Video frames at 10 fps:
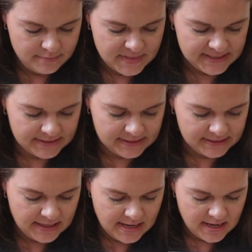this
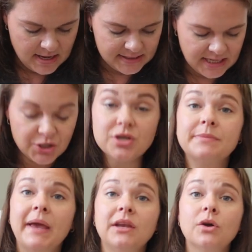is the
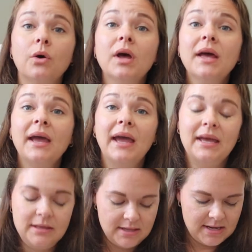teacher's manual,
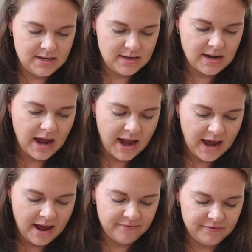and then I
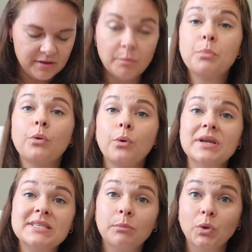have the
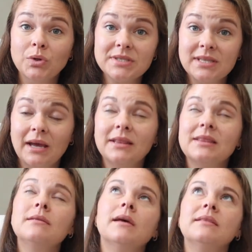printables.
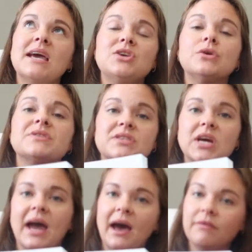They used
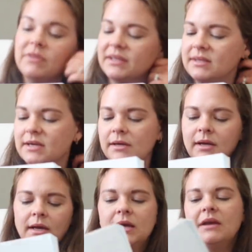to have like
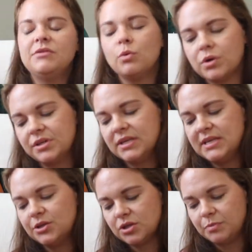if you ordered the
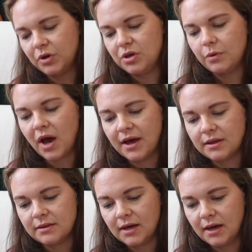teacher's book, you
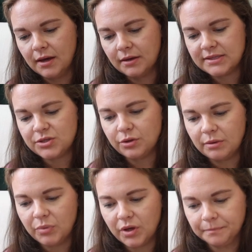got the
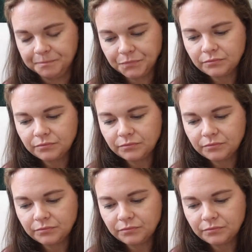student book